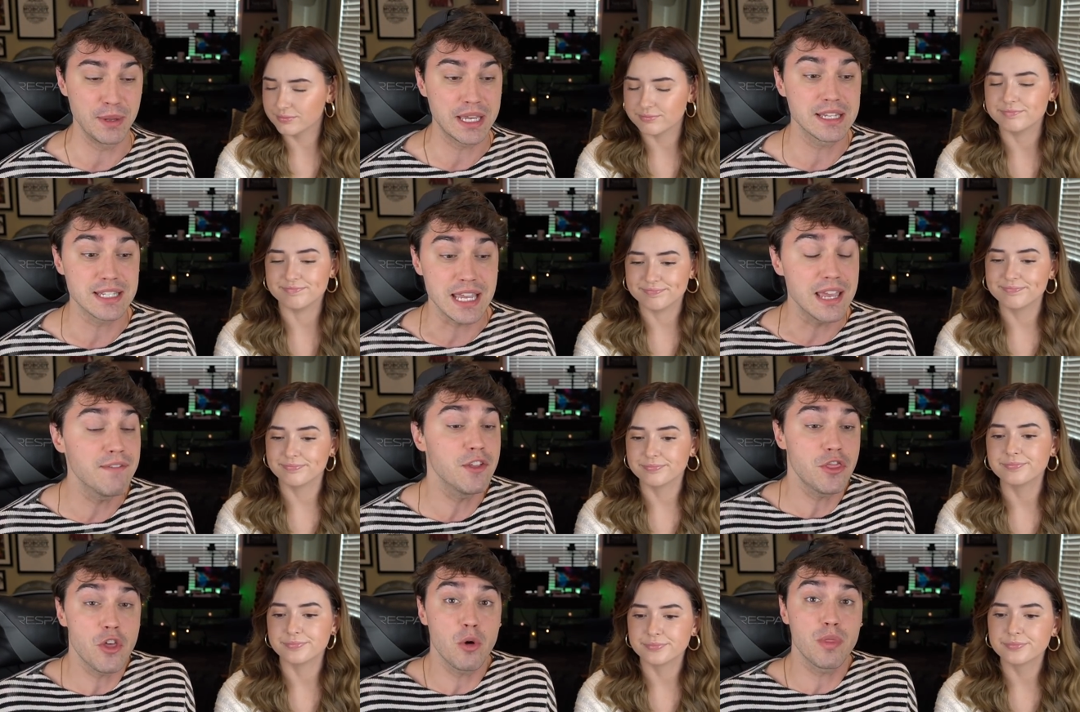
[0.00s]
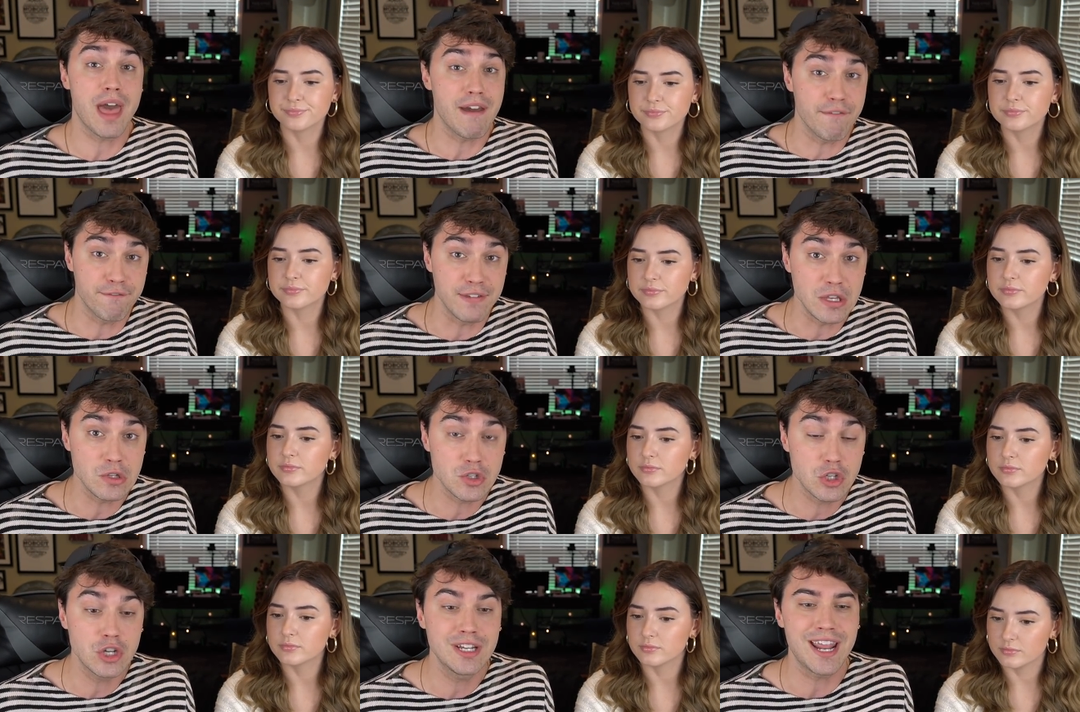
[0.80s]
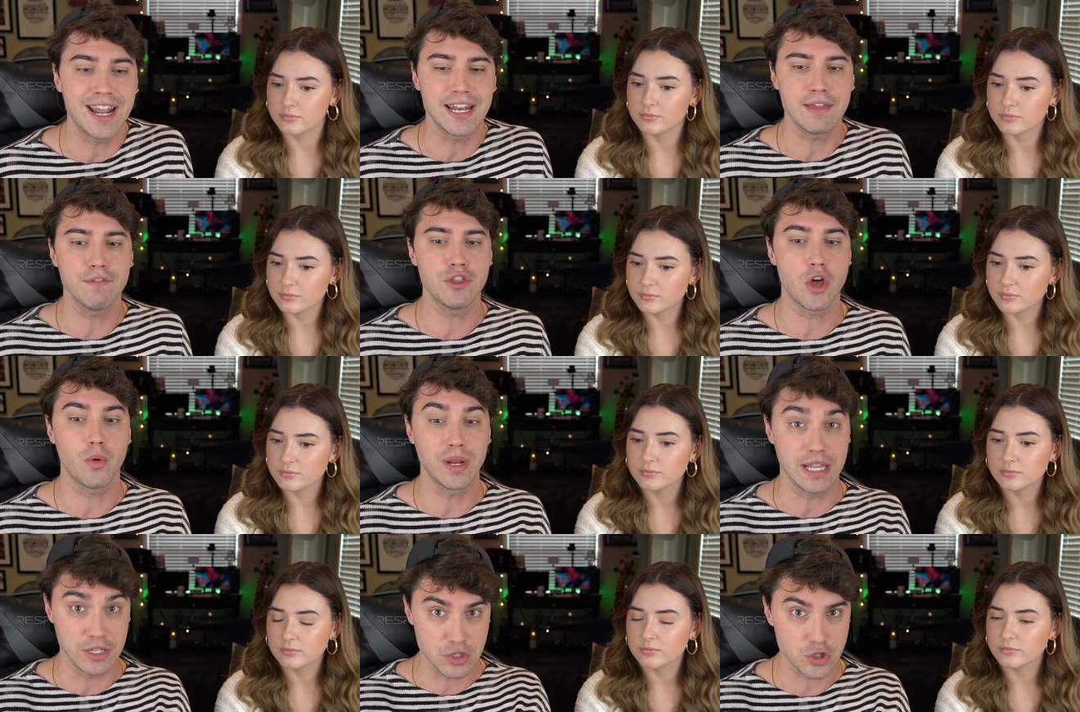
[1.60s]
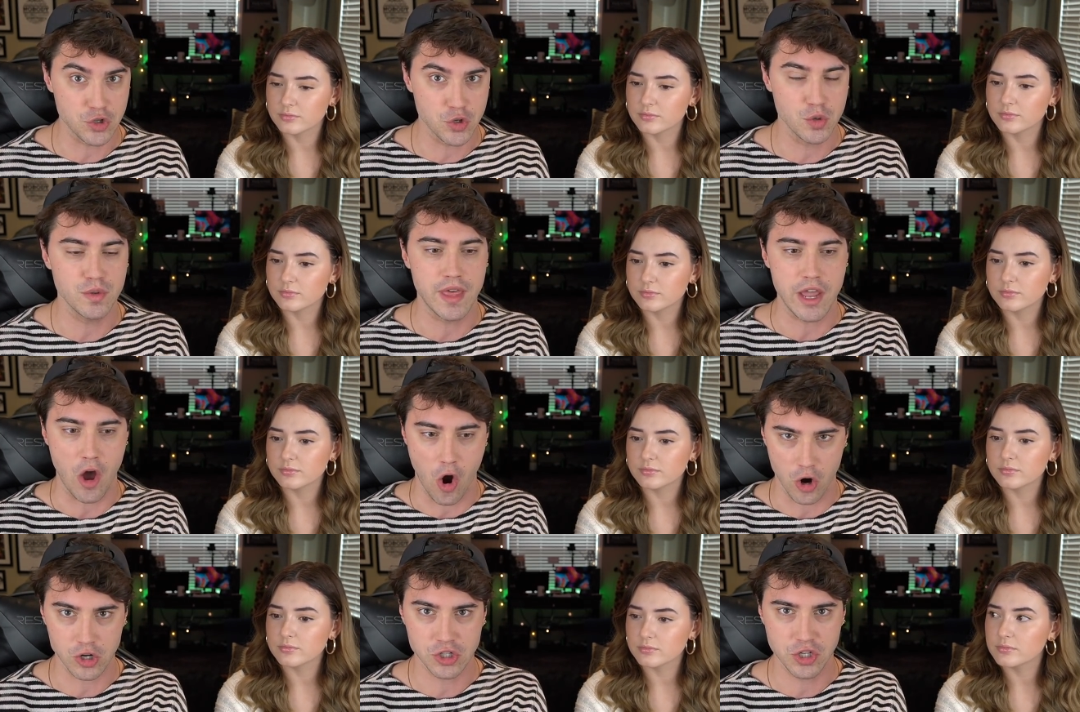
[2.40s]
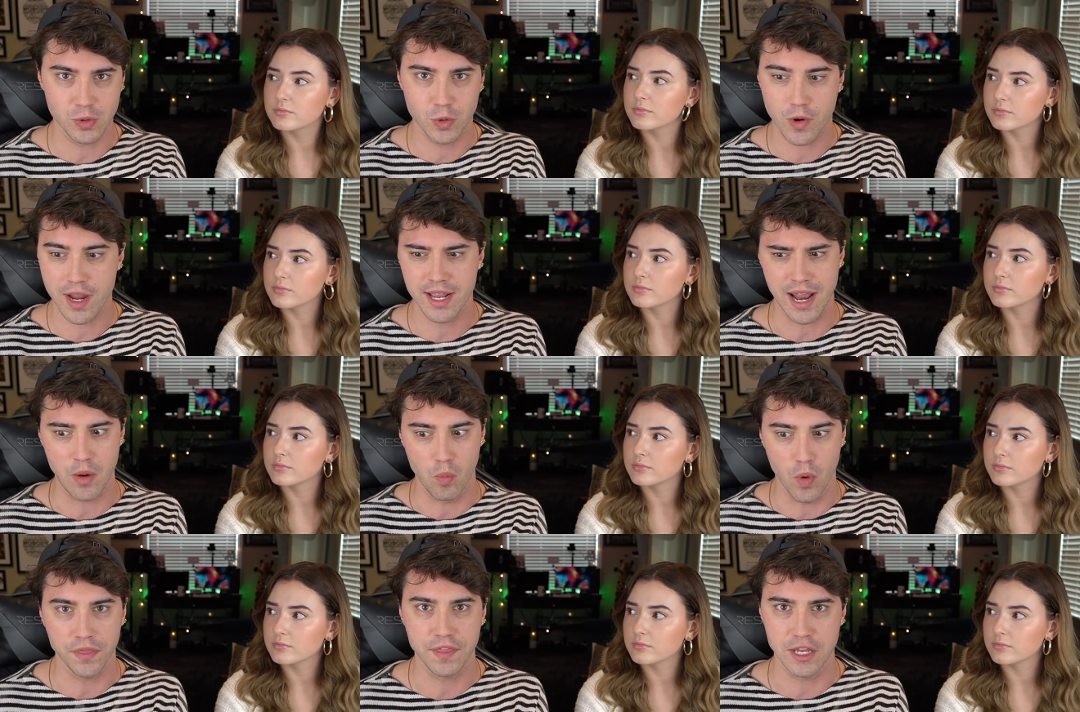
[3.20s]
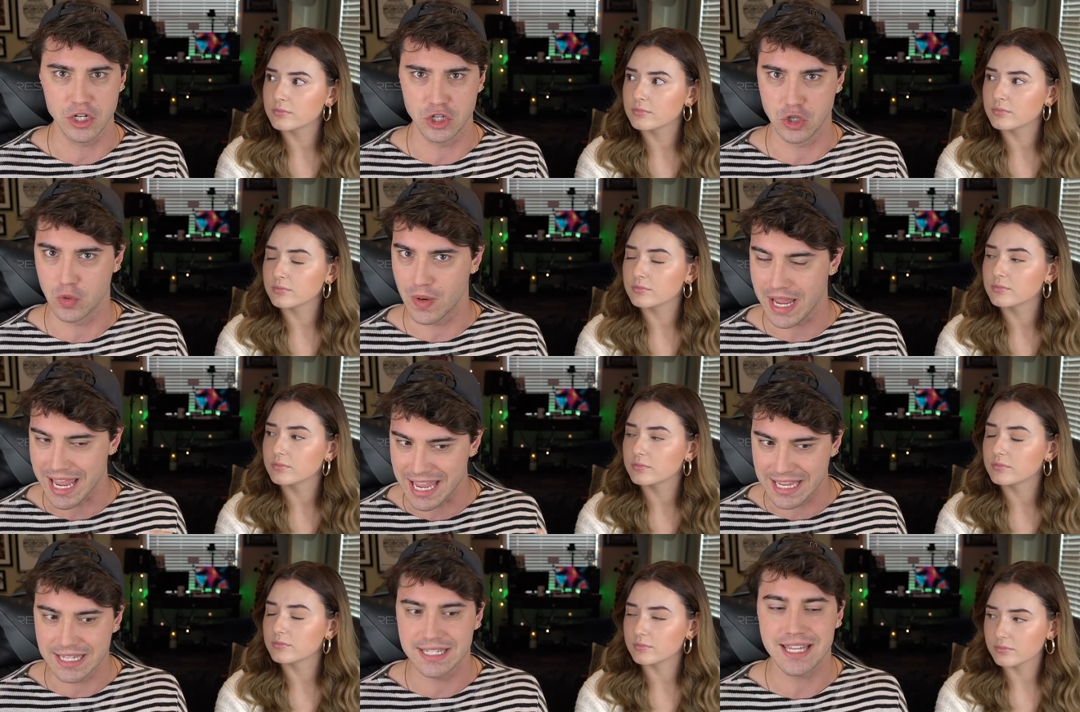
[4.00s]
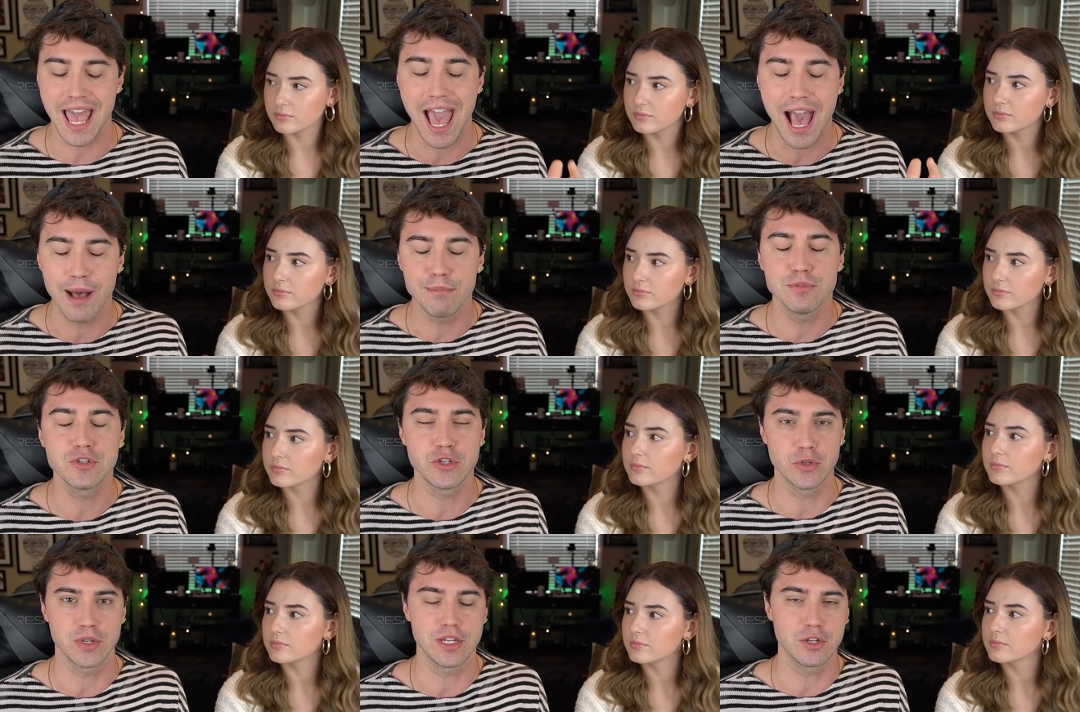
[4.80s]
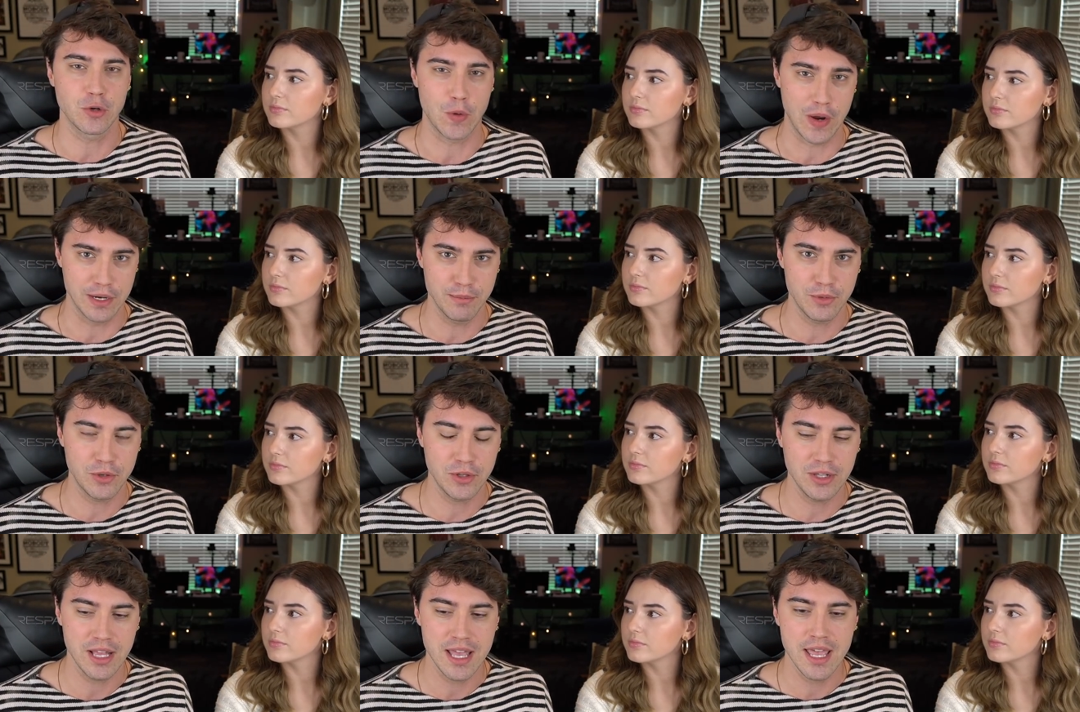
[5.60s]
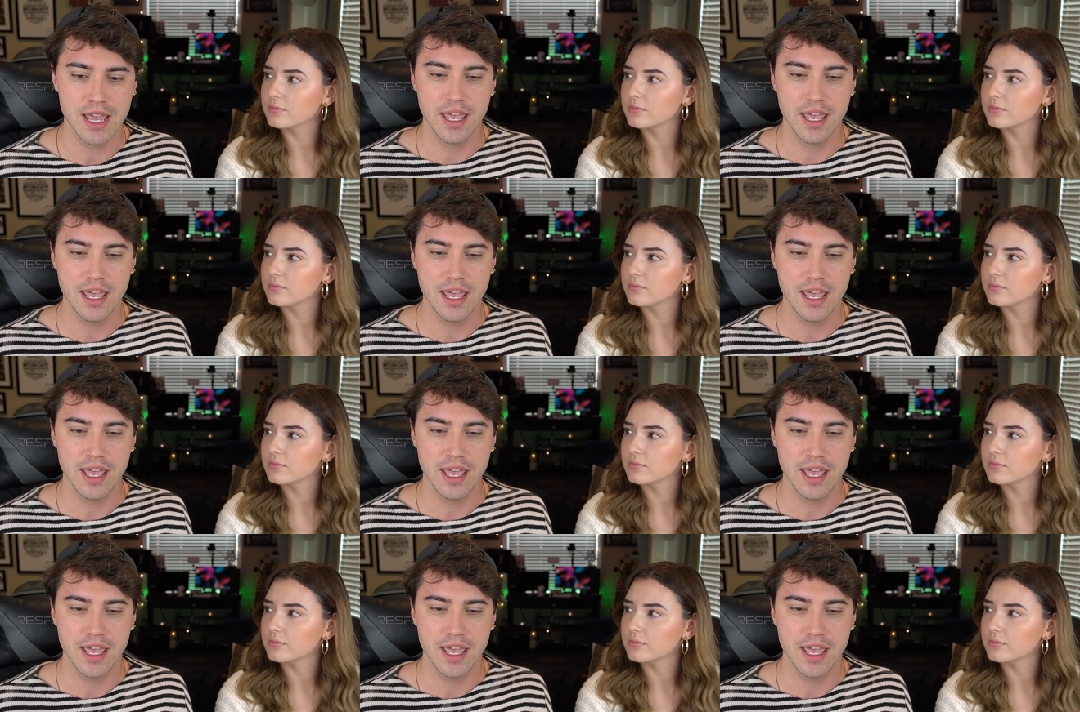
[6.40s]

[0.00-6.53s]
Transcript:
Speaker 1: Because even though that feels good and even though it is true, they are so great and what they do is absolutely incredible